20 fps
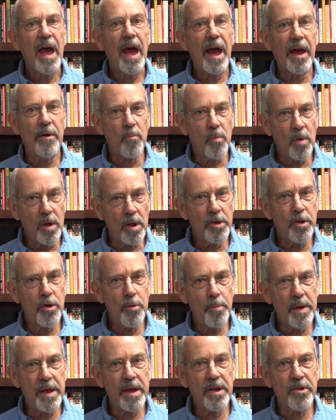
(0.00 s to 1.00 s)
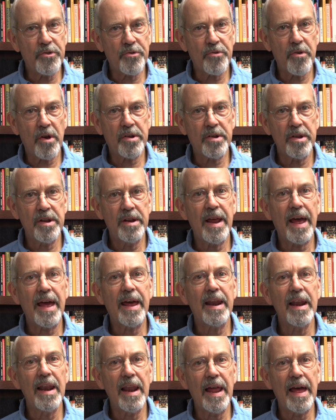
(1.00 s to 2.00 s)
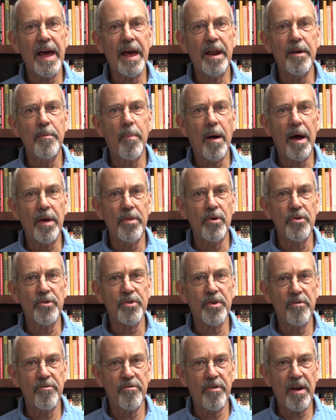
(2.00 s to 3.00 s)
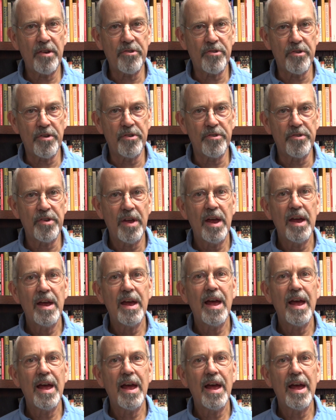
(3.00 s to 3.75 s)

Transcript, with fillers: and will you be instructed and led by those confessions